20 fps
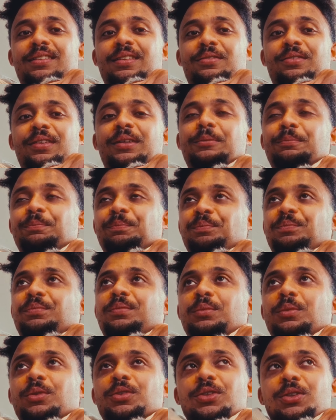think
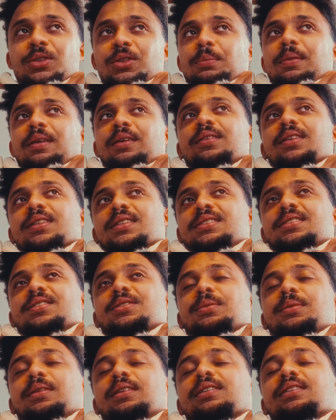what's good about this as
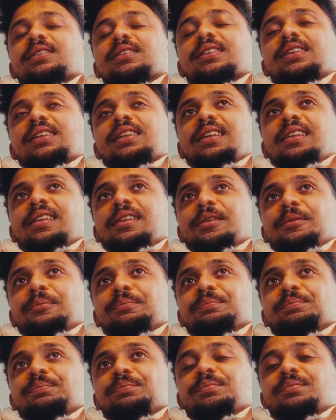well,
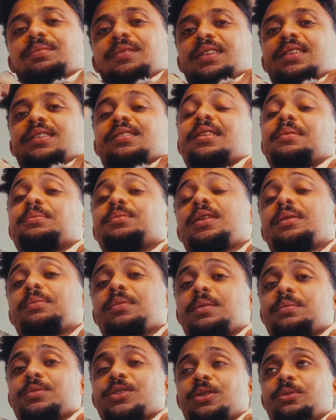is
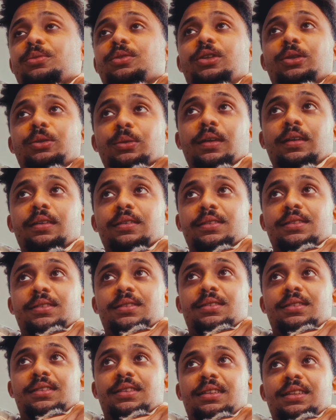I'm showing you
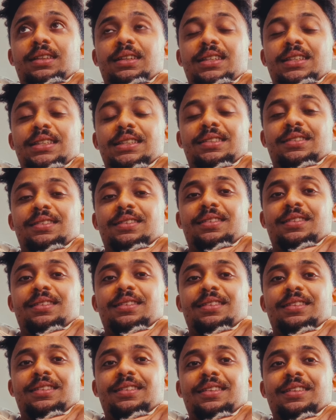guys, is
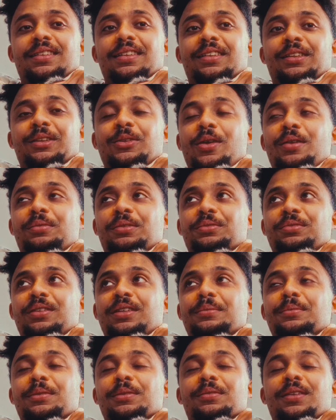that like not every
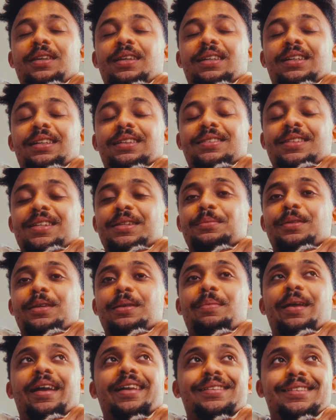frame you take is going to be a
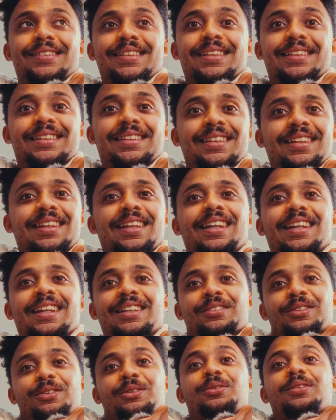painting,
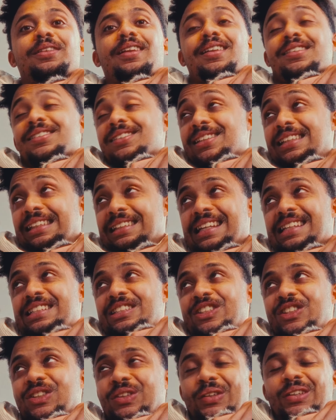even though that's the
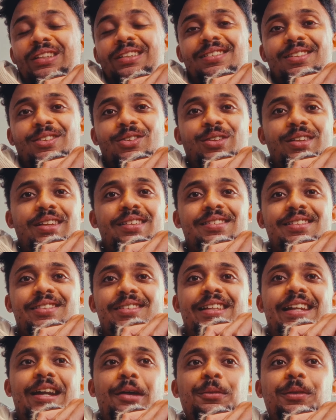intention. It's not
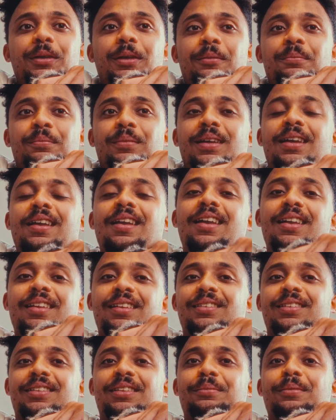necessarily the outcome.
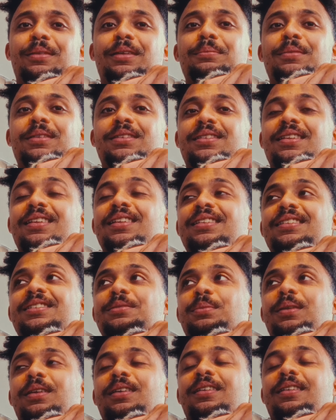You're going to make mistakes,
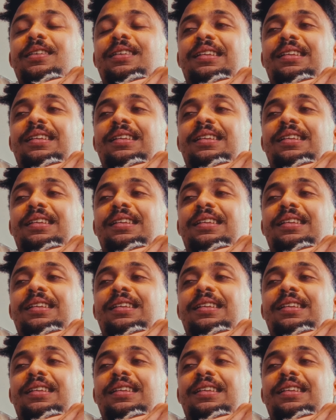but